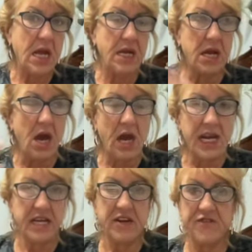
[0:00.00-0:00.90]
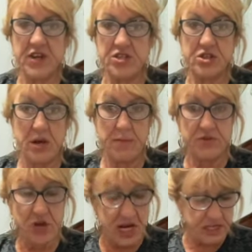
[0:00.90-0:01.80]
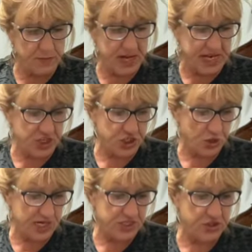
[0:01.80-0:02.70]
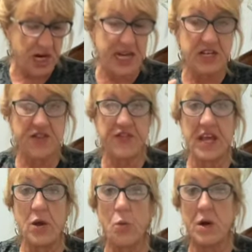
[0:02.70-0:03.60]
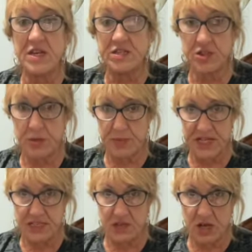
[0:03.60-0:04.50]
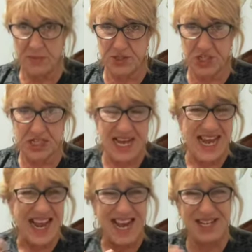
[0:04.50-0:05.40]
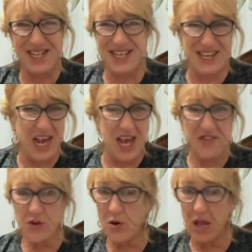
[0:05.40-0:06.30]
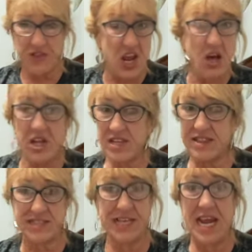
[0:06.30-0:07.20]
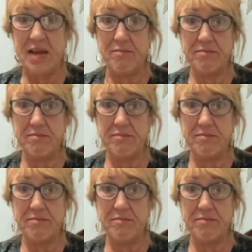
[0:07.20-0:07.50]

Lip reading: kind of trying to make a choice, trying to think what is your best option. And neither, they all look the same.